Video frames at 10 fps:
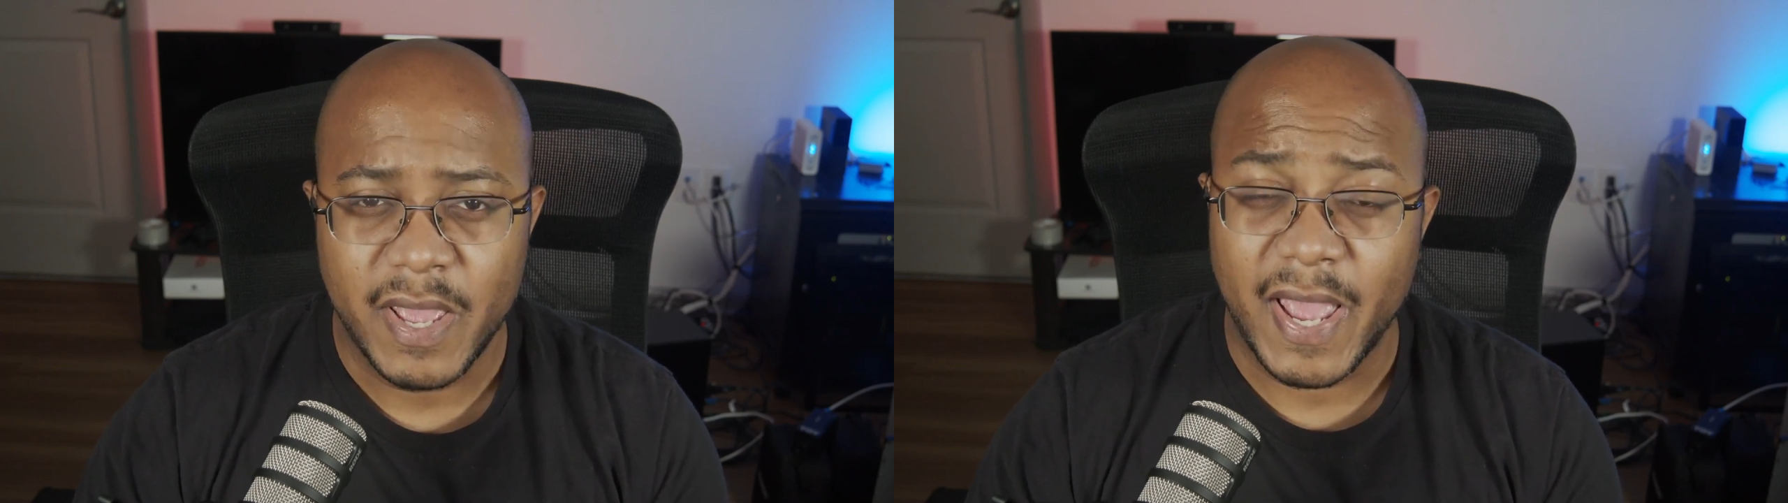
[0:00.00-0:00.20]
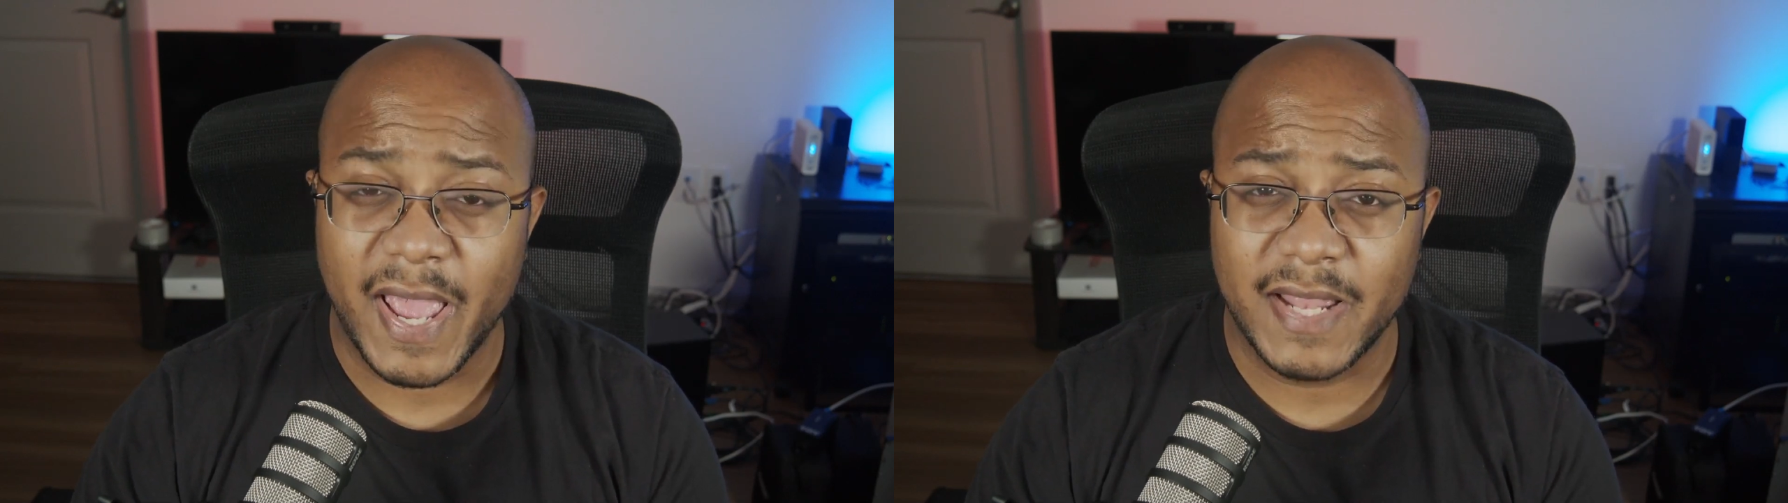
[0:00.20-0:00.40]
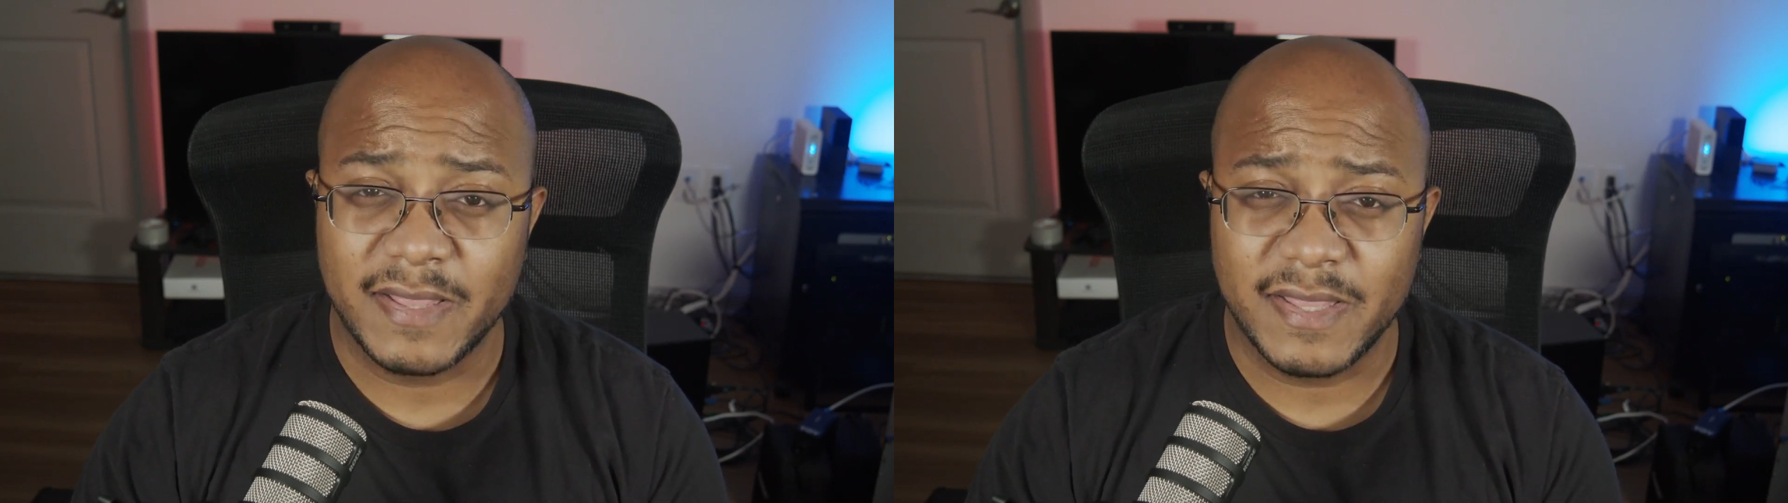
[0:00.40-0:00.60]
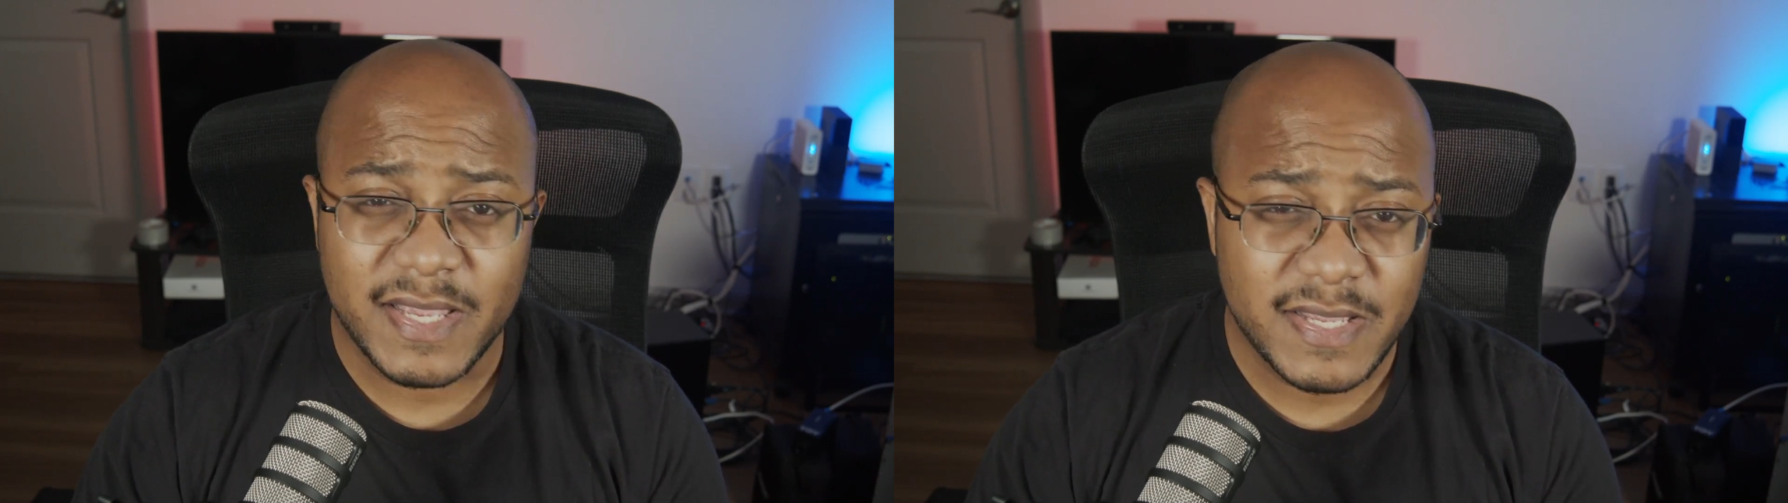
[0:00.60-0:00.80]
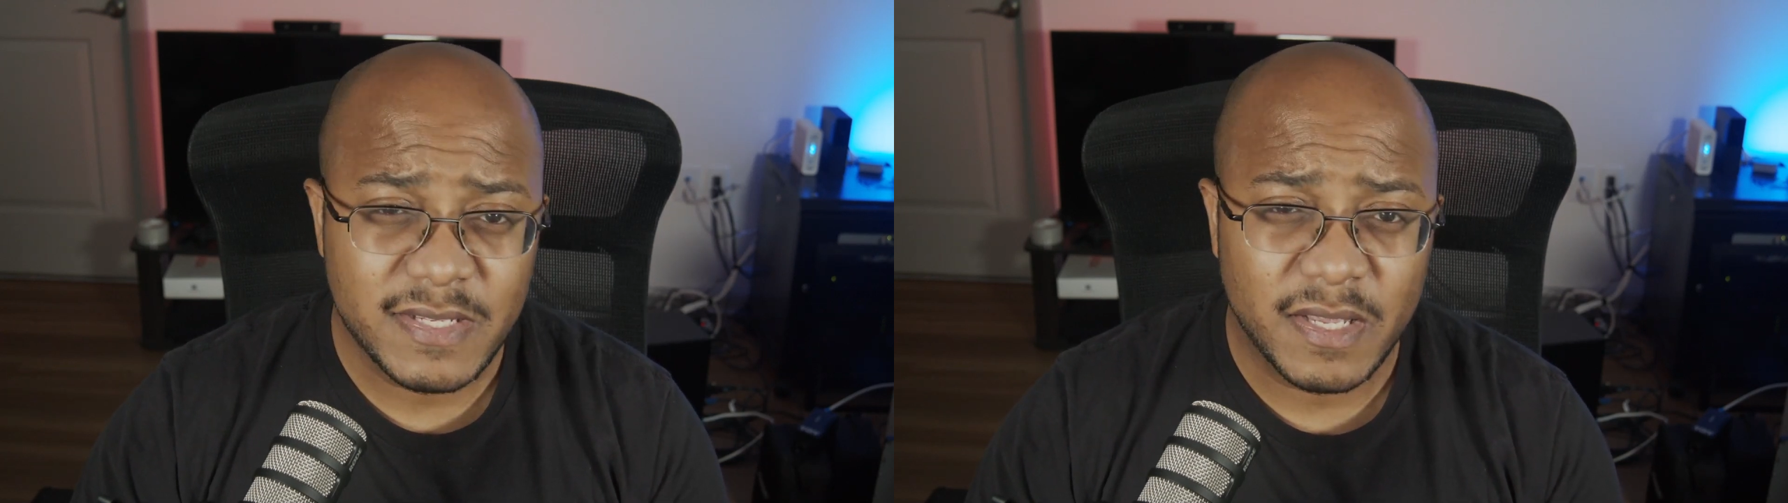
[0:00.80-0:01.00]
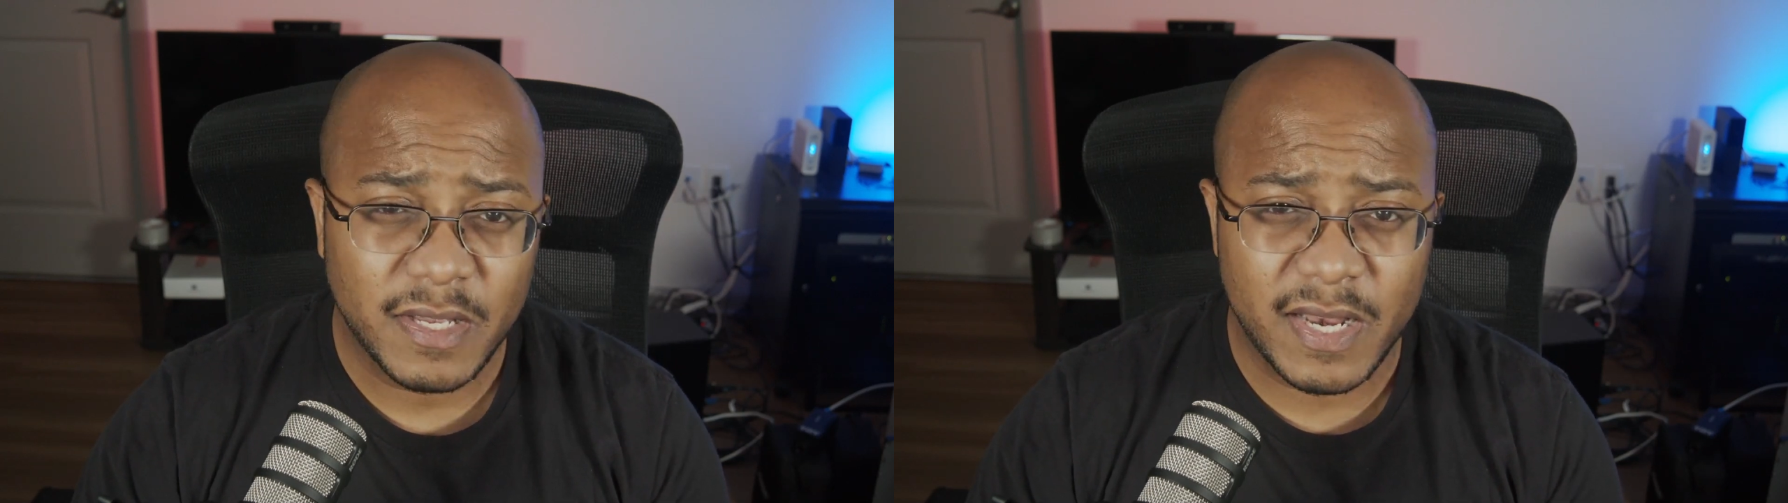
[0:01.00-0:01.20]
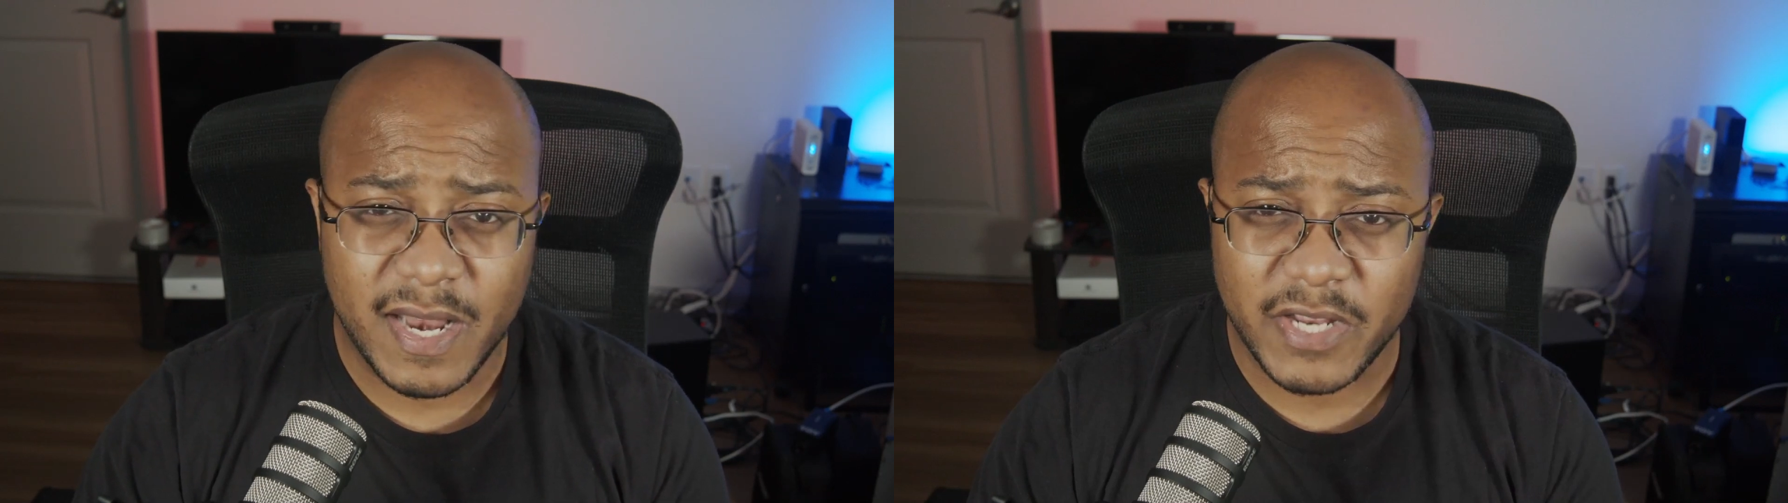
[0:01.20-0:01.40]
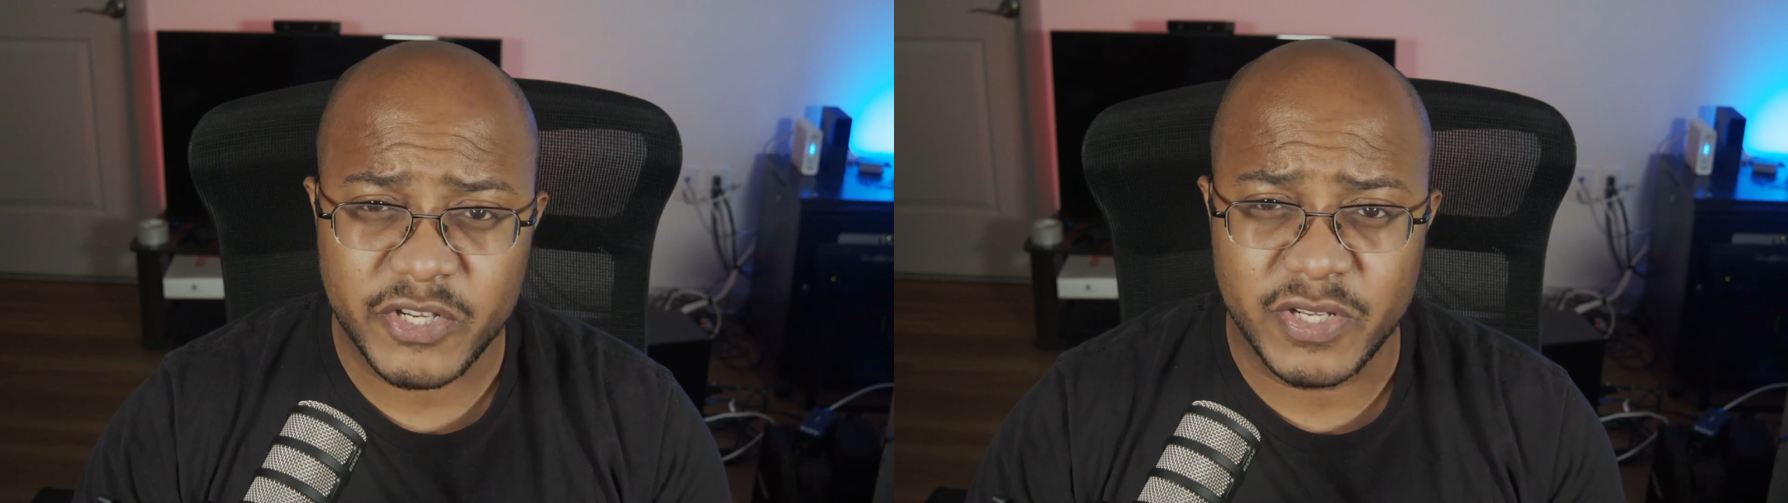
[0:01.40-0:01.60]
and these
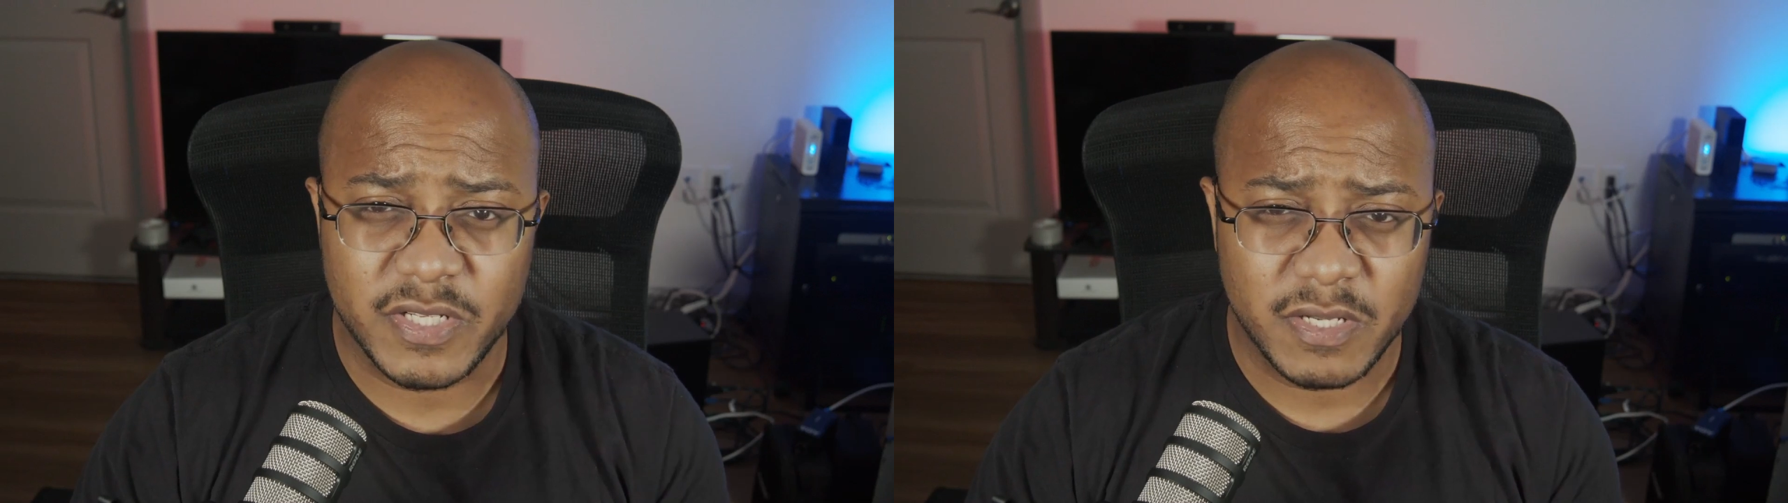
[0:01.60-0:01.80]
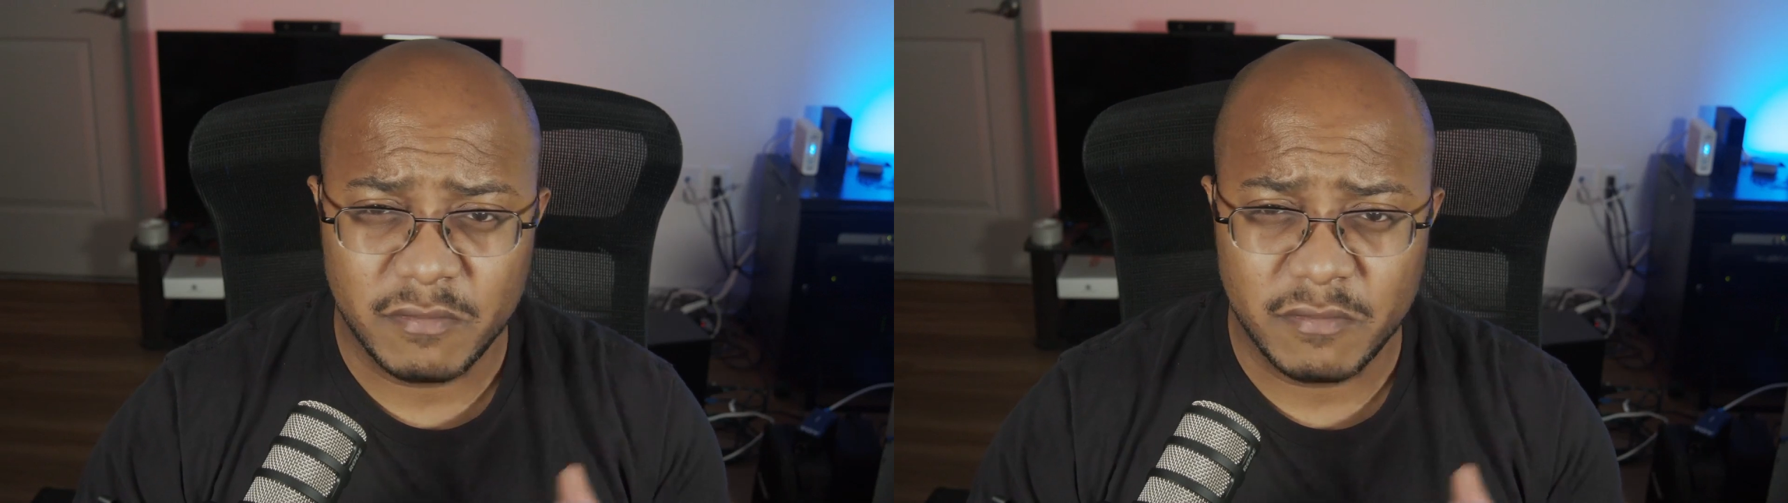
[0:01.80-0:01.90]
connections